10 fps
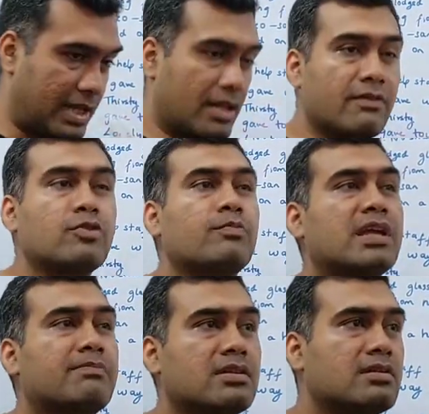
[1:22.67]
kill a few
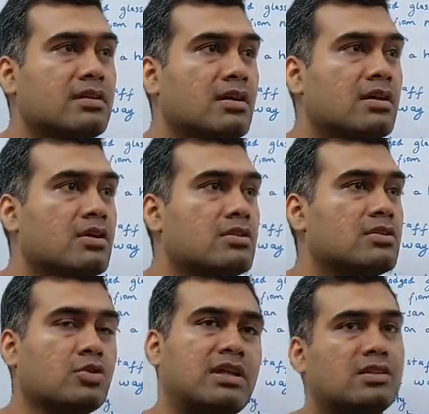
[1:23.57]
people
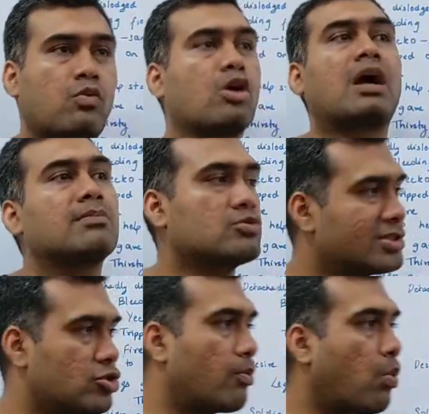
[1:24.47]
so that the war comes to a
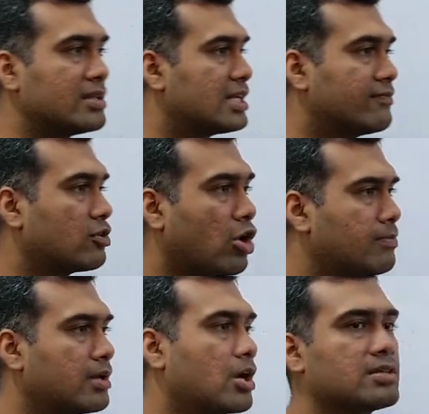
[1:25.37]
stop once and for all,
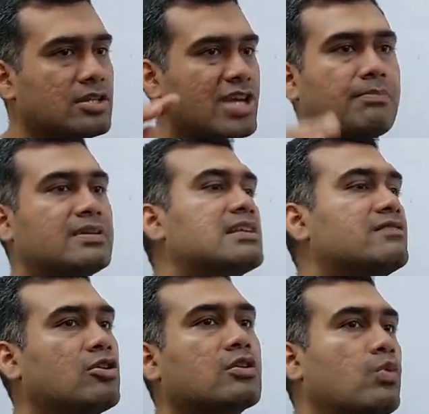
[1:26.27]
because the Japanese
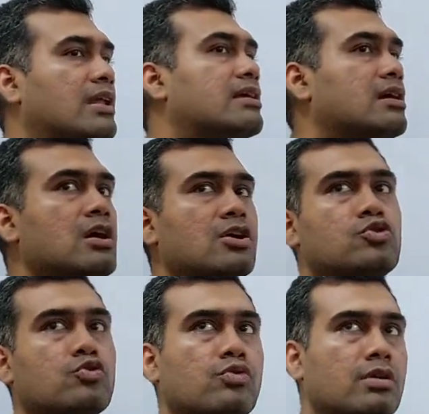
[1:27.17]
were not willing
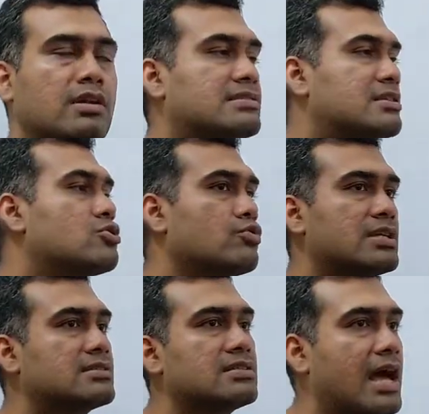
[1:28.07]
to listen to
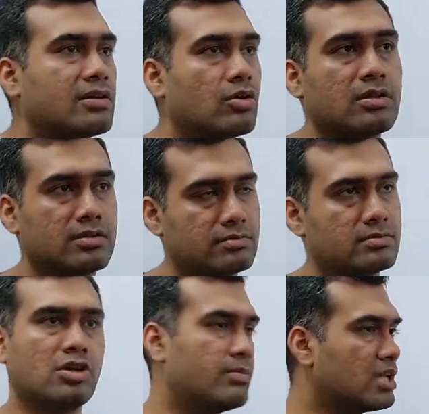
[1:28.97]
reason at all.
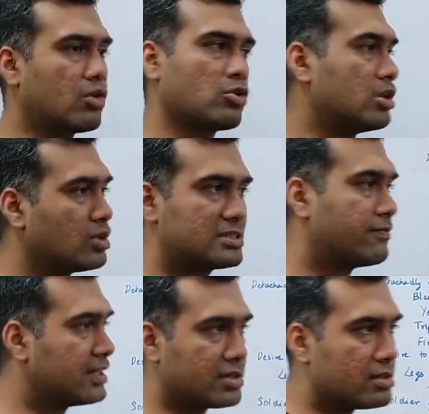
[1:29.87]
Germany was almost
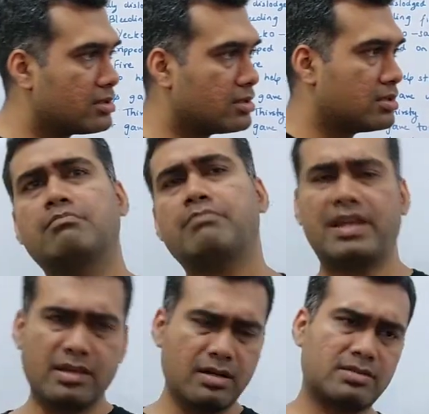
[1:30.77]
defeated.
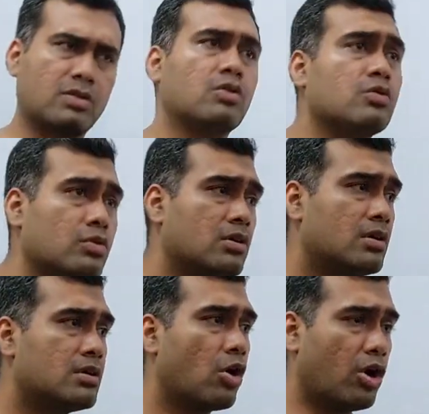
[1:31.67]
Many years ago,
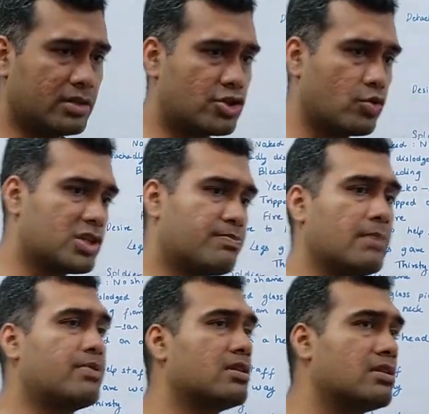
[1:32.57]
all the Jewish
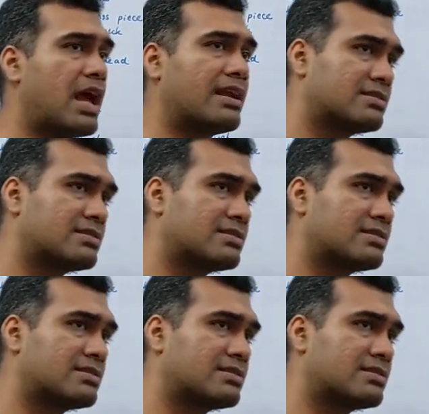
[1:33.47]
people had